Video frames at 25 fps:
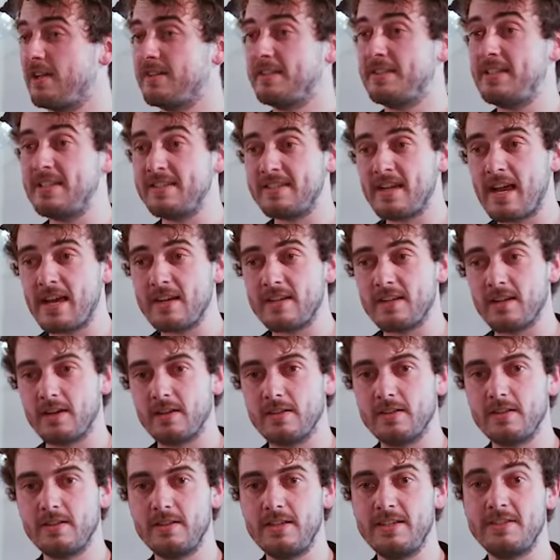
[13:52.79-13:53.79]
Design
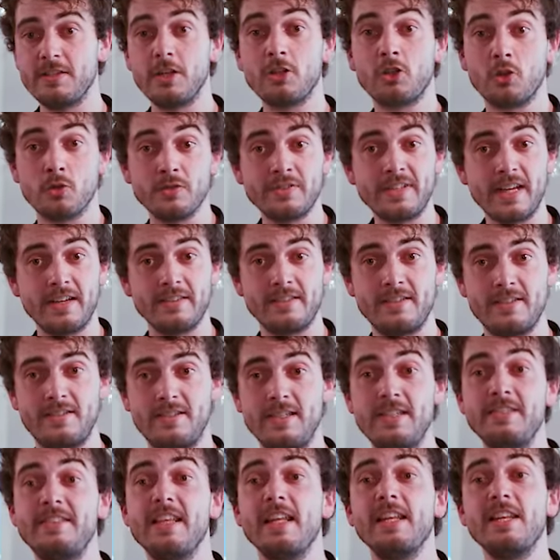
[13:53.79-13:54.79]
is not content, it's
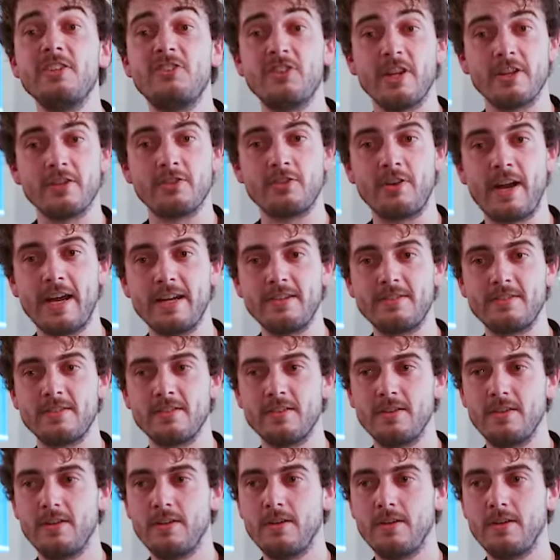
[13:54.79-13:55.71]
intelligence, right?